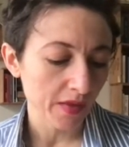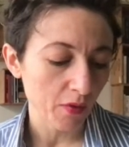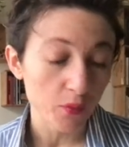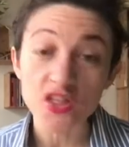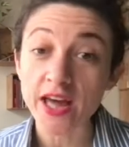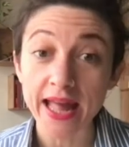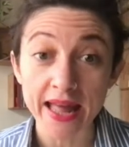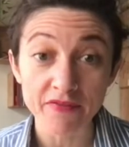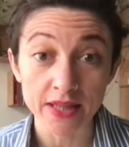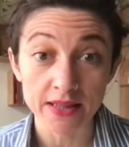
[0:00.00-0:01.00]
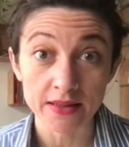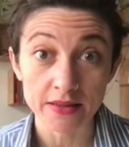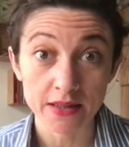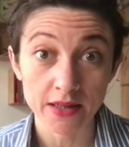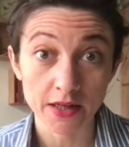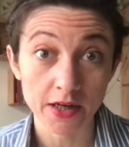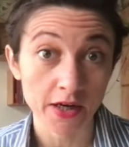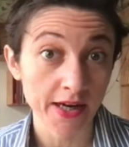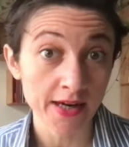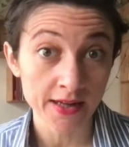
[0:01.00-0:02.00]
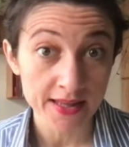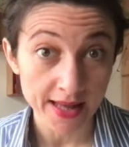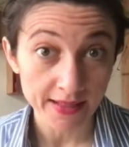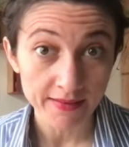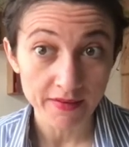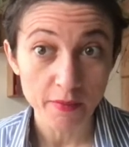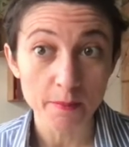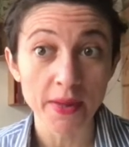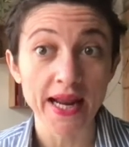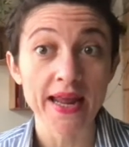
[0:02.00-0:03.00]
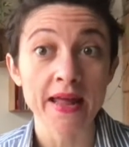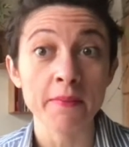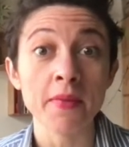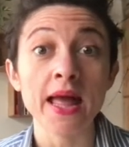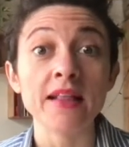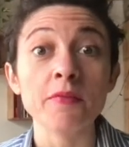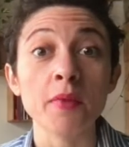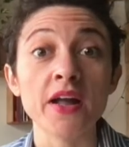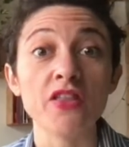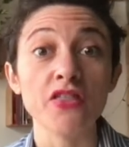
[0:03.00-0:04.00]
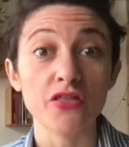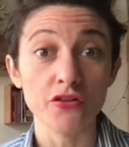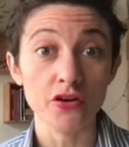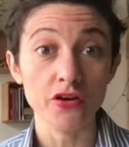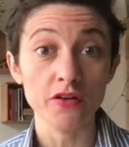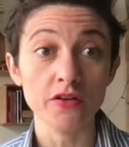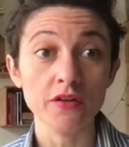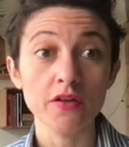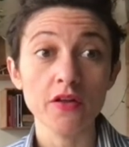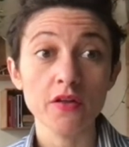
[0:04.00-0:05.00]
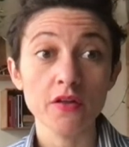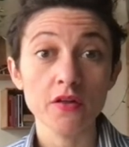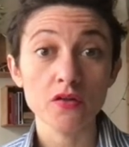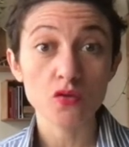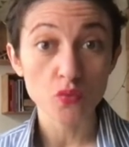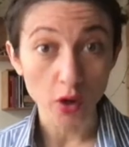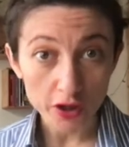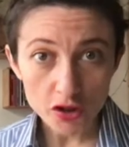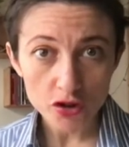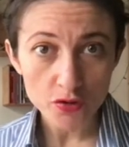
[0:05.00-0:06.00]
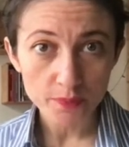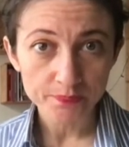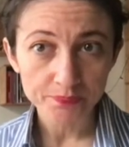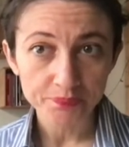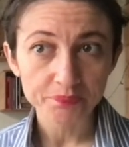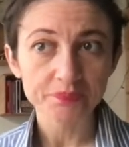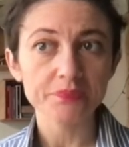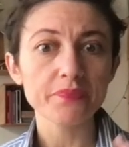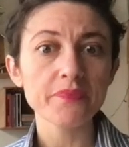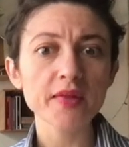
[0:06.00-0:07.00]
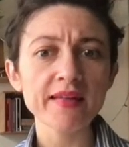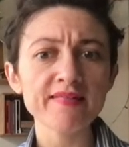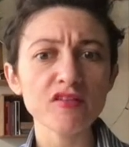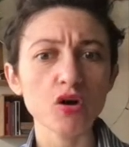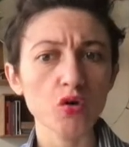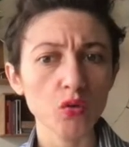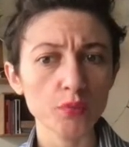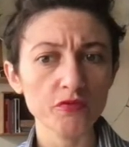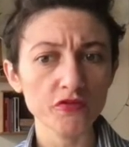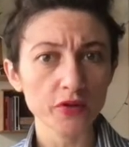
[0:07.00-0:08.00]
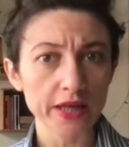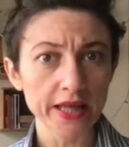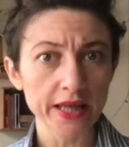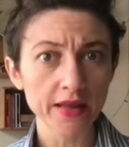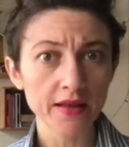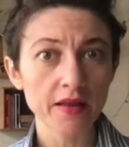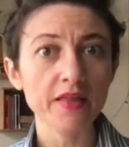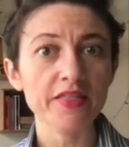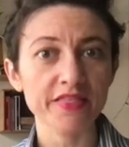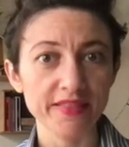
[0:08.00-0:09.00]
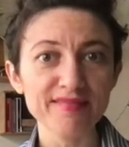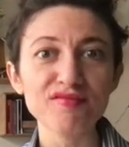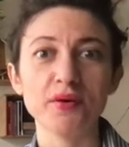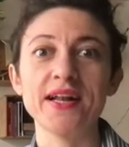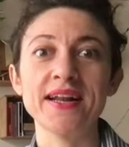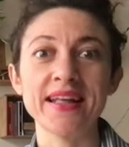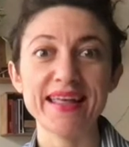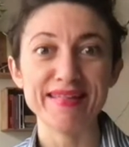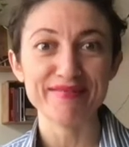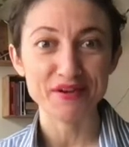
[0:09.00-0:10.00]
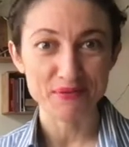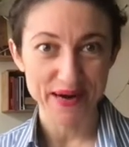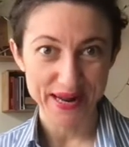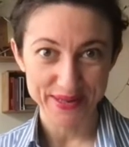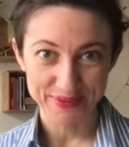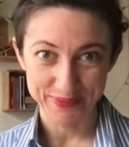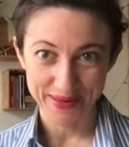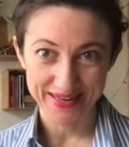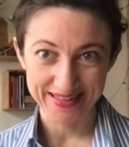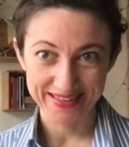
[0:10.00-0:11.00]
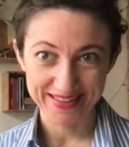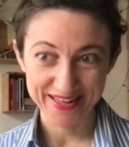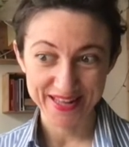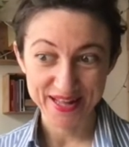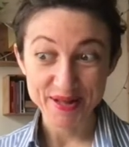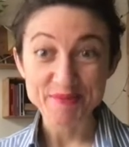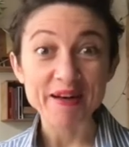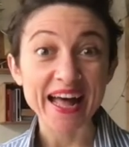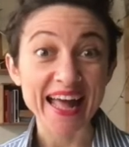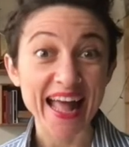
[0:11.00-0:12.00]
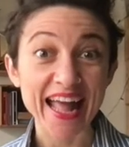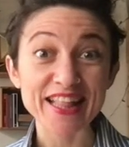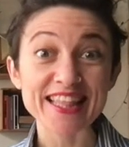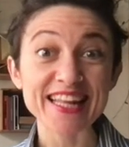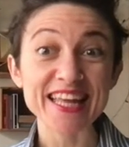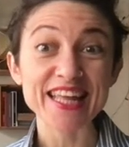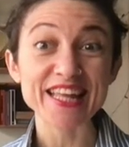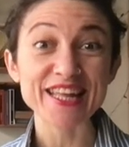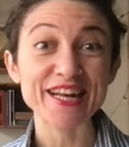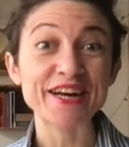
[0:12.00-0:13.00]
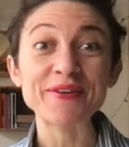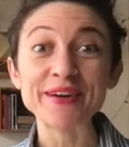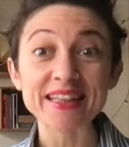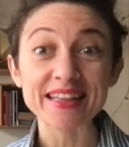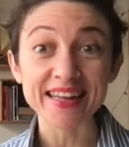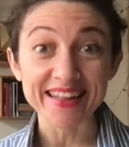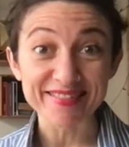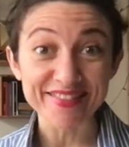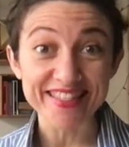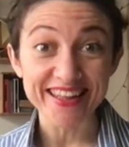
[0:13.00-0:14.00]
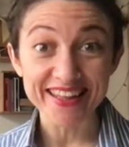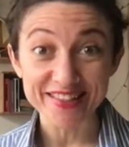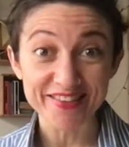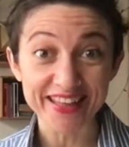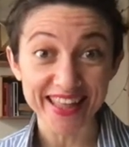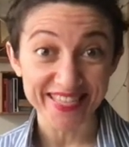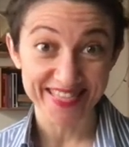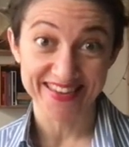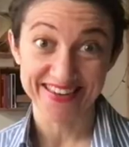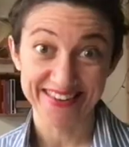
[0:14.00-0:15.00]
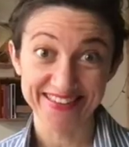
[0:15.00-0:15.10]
which I haven't gotten yet, but I am at my third swatch. So hopefully this one is the right one. But actually, you know what? Let's check it together.